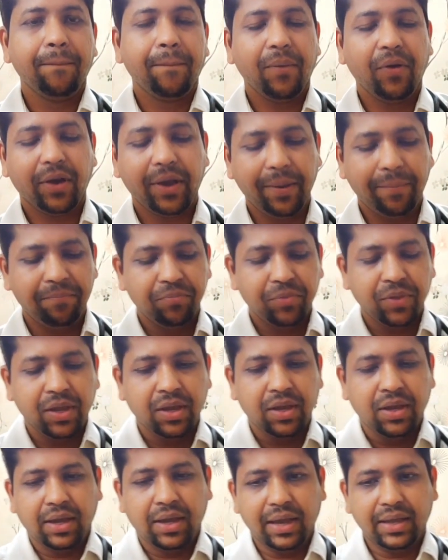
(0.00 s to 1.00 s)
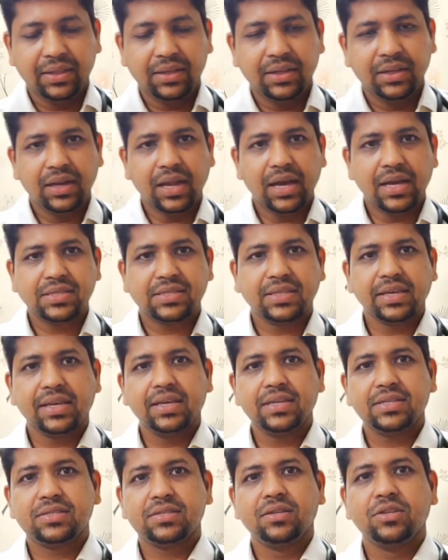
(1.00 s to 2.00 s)
Okay, and then last thing
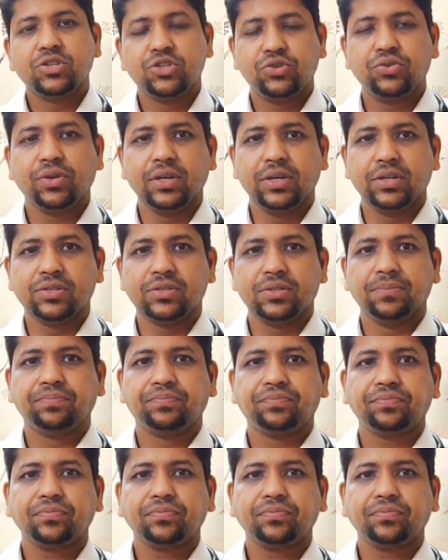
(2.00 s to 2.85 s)
is sugars.